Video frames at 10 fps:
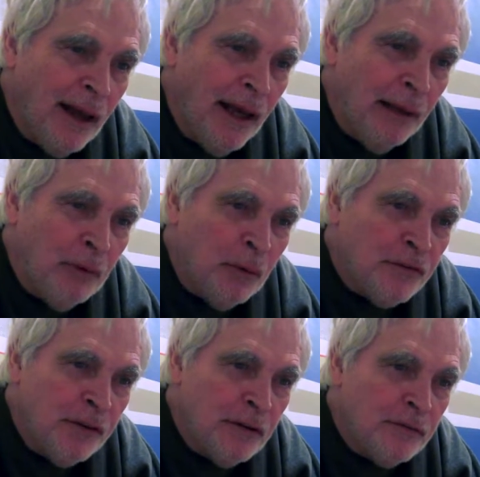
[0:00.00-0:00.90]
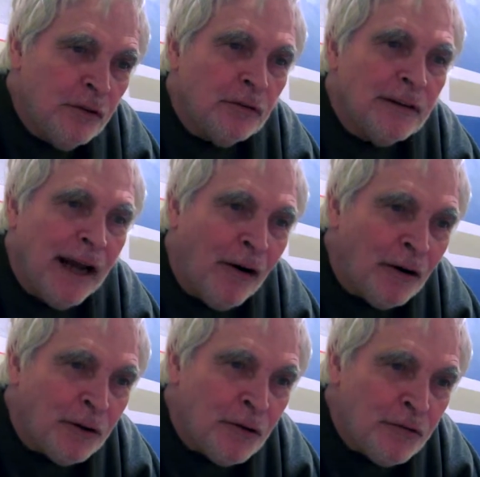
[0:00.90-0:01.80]
and we would see certain
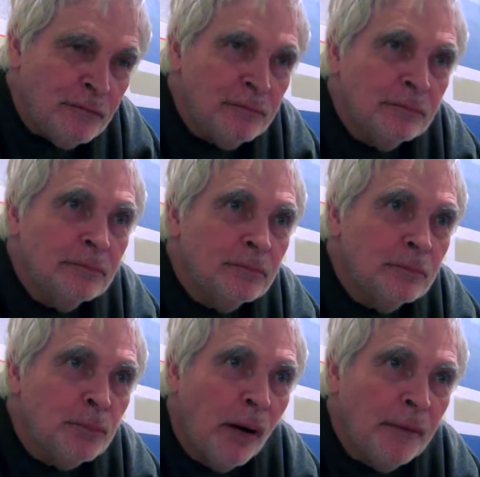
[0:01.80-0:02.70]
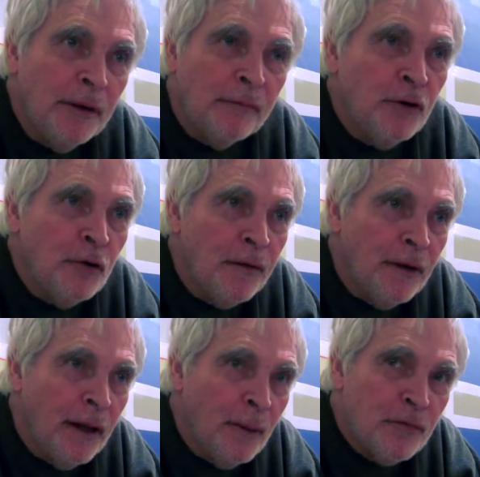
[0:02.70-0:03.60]
characters. Probably never knew their
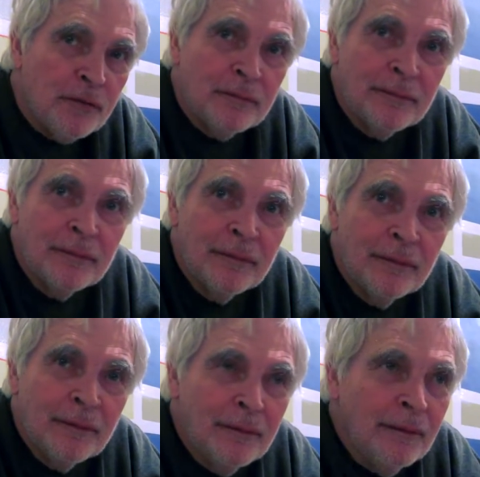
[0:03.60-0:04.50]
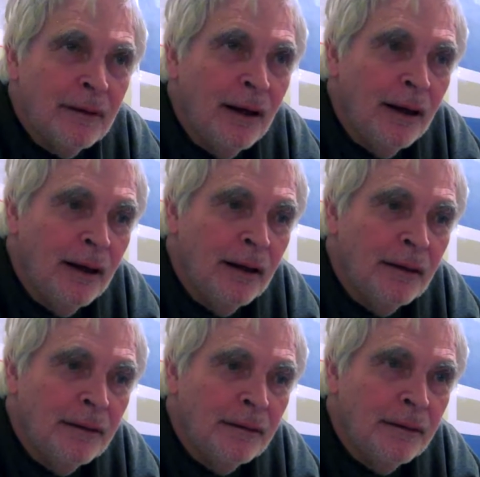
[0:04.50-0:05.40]
names.
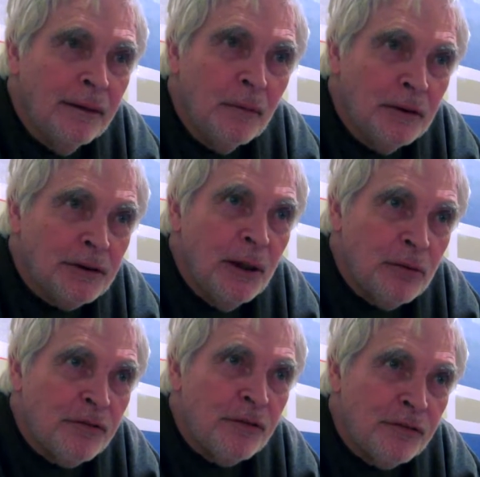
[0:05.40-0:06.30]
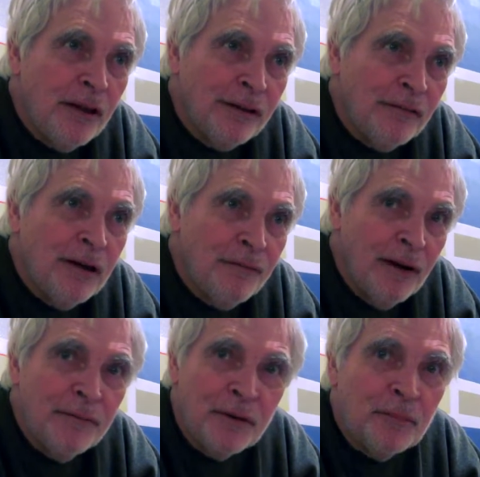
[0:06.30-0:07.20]
And it was just Telegraph
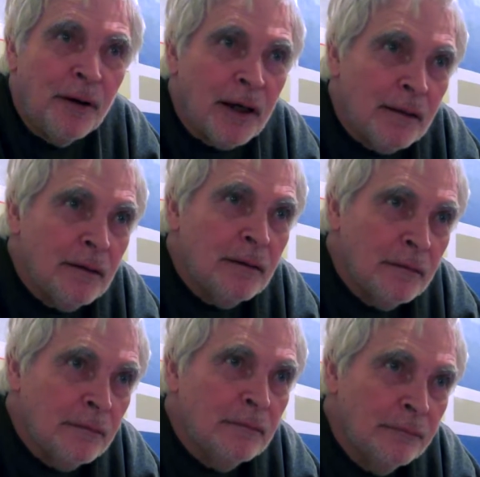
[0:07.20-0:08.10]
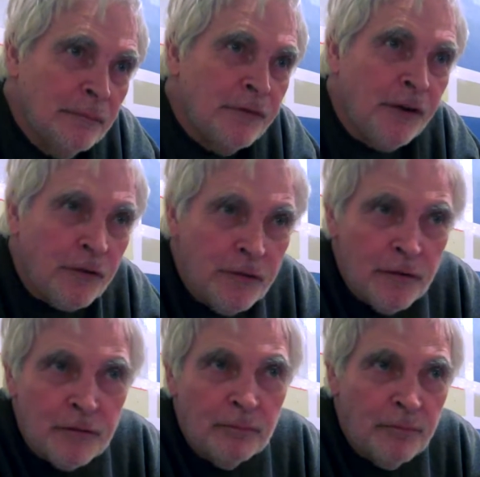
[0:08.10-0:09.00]
Avenue back in the
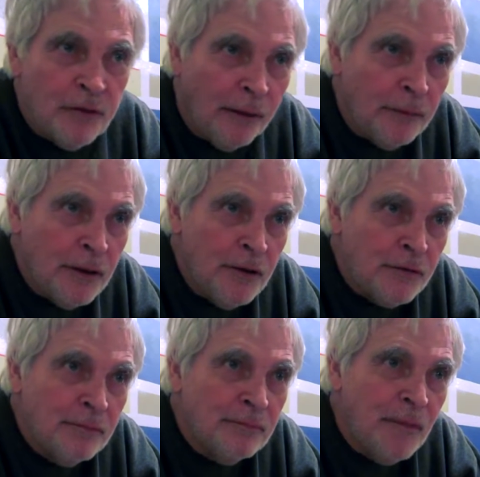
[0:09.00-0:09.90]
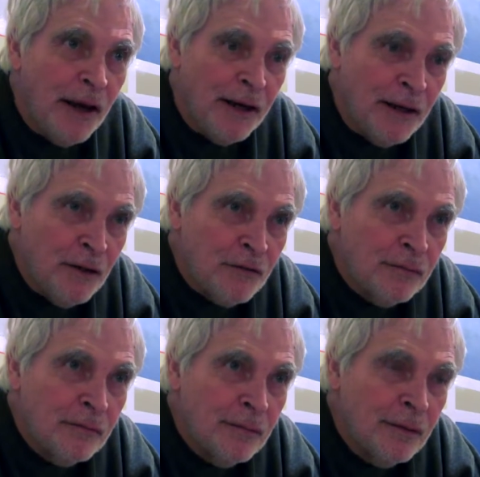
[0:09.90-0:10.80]
60s, 70s,
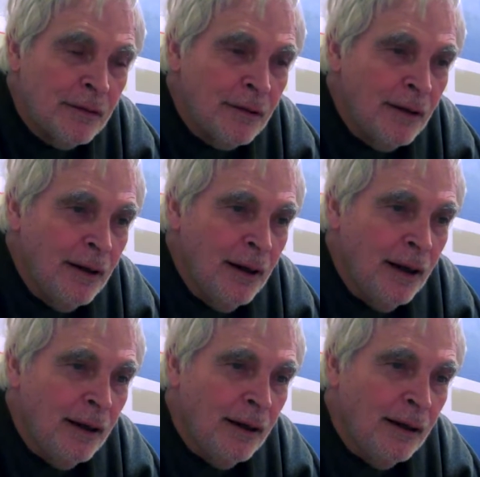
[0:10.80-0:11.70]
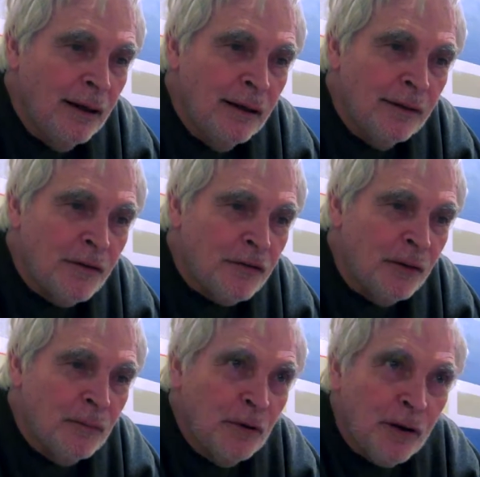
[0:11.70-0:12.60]
80s. And
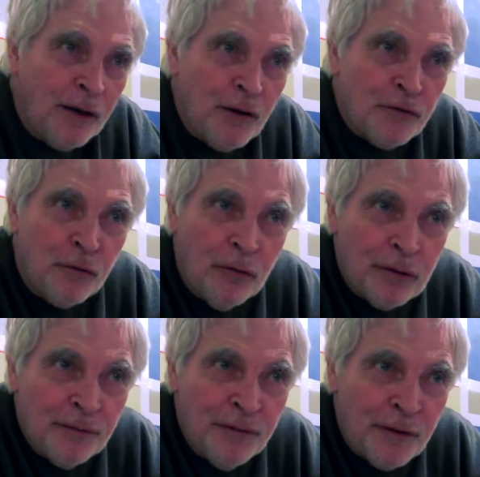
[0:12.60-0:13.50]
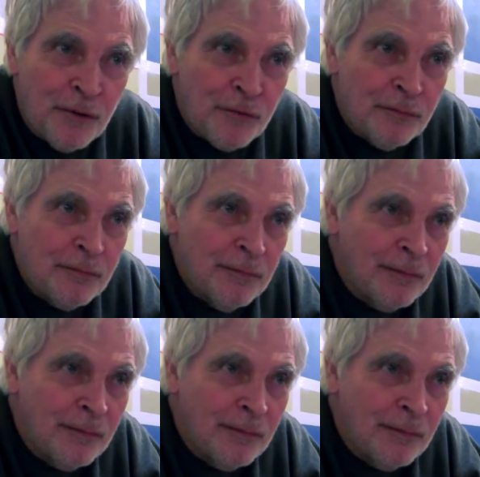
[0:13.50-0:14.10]
some look like historical figures, who